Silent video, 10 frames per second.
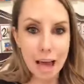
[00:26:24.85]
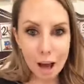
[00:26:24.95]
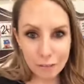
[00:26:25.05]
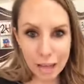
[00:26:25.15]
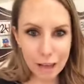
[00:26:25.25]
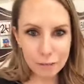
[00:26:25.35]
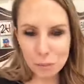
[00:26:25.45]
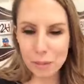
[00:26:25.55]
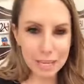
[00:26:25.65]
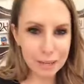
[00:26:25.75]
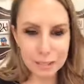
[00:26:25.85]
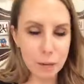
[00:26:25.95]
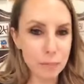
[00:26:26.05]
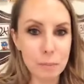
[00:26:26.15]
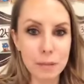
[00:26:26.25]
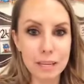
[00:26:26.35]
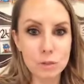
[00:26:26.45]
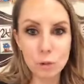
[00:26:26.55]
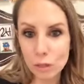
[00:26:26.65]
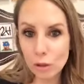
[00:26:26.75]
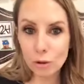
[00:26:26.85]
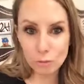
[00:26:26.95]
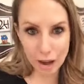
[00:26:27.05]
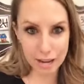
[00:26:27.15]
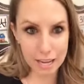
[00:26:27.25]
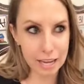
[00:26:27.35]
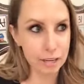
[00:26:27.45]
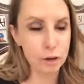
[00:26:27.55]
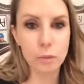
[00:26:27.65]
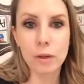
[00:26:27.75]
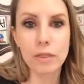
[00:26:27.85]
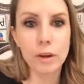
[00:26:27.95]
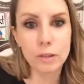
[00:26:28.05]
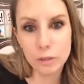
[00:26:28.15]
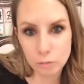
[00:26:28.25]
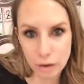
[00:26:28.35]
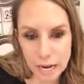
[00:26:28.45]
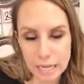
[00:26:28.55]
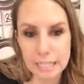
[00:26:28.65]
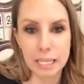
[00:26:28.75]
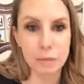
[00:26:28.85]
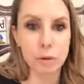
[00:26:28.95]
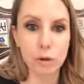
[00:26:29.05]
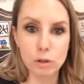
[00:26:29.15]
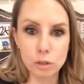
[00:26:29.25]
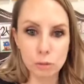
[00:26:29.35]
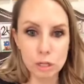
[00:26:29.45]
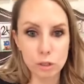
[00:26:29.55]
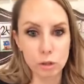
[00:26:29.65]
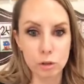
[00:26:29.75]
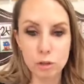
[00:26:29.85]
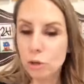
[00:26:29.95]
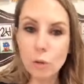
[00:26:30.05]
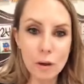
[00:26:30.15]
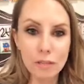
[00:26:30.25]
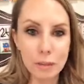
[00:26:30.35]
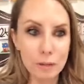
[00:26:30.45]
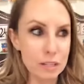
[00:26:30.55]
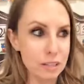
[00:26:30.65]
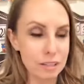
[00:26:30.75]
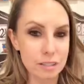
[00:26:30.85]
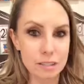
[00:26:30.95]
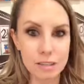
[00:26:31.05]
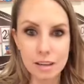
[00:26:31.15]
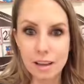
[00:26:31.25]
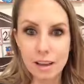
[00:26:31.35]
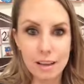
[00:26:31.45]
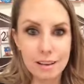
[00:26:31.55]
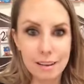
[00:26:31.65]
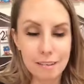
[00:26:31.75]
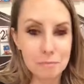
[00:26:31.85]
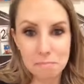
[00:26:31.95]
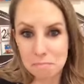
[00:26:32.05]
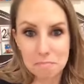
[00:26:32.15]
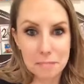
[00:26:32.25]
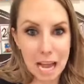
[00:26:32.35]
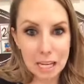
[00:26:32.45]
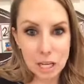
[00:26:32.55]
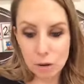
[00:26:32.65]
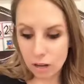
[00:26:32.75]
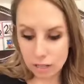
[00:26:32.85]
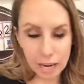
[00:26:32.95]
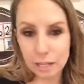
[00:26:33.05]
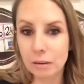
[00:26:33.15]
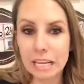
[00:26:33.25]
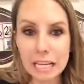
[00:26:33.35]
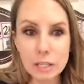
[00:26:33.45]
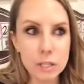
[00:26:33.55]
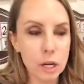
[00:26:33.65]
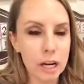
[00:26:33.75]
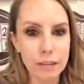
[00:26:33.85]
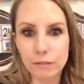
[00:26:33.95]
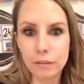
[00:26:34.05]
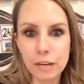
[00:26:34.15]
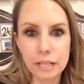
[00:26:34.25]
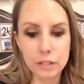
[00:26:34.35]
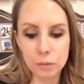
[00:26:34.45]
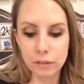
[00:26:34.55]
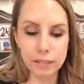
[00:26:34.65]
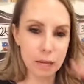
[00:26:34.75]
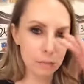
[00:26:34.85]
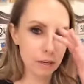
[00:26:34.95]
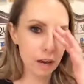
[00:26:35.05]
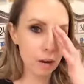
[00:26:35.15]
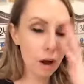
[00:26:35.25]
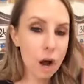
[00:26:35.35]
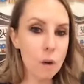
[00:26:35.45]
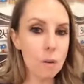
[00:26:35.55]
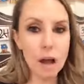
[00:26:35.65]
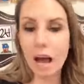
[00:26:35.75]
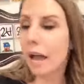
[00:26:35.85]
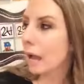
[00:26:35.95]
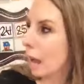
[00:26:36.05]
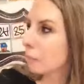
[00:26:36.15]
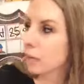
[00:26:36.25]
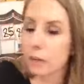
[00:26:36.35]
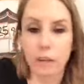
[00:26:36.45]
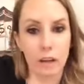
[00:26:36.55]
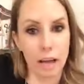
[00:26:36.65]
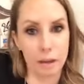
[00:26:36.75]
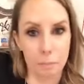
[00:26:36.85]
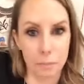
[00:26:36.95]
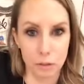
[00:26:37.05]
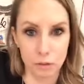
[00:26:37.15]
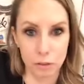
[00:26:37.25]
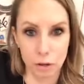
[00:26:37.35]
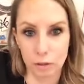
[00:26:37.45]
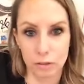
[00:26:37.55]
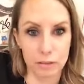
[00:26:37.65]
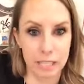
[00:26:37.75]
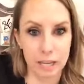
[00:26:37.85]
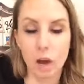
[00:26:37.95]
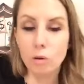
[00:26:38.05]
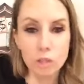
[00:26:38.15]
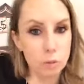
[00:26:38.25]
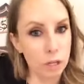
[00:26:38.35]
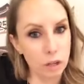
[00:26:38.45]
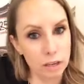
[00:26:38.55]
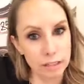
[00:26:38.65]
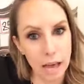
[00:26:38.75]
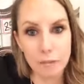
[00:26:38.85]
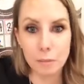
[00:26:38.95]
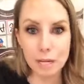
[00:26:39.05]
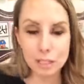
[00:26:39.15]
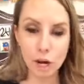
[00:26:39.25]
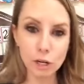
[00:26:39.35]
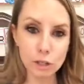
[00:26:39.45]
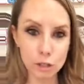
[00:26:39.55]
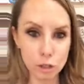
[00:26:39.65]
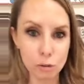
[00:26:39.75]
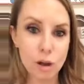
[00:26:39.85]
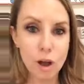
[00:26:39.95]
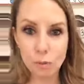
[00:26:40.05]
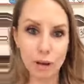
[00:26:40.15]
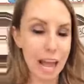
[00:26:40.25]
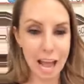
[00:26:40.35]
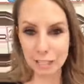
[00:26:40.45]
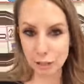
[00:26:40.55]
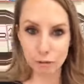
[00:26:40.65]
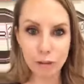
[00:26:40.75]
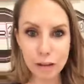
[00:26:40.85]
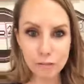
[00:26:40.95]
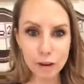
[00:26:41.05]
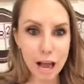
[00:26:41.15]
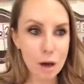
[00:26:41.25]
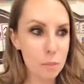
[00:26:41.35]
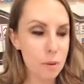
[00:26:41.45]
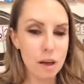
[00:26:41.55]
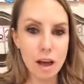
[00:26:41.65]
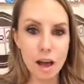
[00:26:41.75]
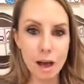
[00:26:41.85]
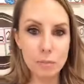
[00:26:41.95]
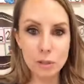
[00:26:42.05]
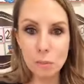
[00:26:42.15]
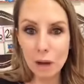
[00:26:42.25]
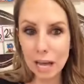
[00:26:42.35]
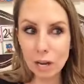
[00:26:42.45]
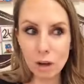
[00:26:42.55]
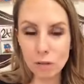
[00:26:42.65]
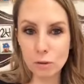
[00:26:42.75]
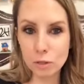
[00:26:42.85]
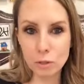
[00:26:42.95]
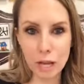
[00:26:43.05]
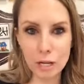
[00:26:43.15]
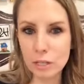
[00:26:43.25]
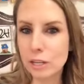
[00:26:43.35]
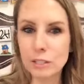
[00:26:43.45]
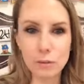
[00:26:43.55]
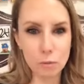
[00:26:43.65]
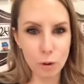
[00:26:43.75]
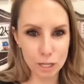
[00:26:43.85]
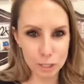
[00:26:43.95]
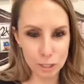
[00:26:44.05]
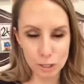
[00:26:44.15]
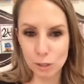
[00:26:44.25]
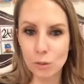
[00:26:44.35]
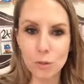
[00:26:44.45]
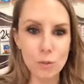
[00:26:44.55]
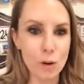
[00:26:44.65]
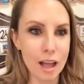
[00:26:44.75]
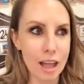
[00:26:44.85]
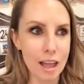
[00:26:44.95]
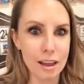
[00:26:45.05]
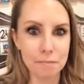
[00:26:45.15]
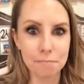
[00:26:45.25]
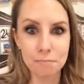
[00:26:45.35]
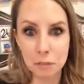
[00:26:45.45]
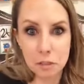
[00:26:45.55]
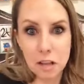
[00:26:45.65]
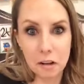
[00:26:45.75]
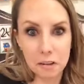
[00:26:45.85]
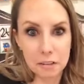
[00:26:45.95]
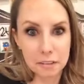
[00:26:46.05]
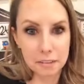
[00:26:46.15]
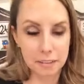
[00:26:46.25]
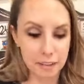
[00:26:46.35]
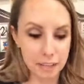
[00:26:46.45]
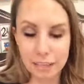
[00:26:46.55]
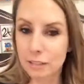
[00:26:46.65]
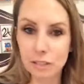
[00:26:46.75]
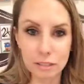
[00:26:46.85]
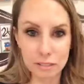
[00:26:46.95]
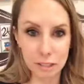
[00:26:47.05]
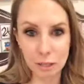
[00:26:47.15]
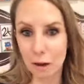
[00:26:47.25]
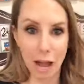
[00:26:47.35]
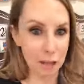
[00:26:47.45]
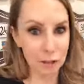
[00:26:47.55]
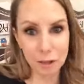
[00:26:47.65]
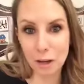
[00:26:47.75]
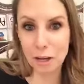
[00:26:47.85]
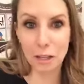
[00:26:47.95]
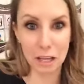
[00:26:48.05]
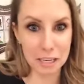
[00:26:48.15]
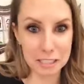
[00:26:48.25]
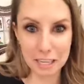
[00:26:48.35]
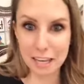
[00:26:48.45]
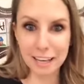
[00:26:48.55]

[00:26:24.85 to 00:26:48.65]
help have your peers help them because when they're writing or when they're at the writing table or doing journals, you don't want them to just not know not know an answer and freeze. You want them to go, oh, I, am gonna look. you know, you can say, oh, do you want to look at the alphabet chart or do you want to ask a friend for help? Um, so model those strategies of what to do when you're stuck. Because you know, I look on Alexa.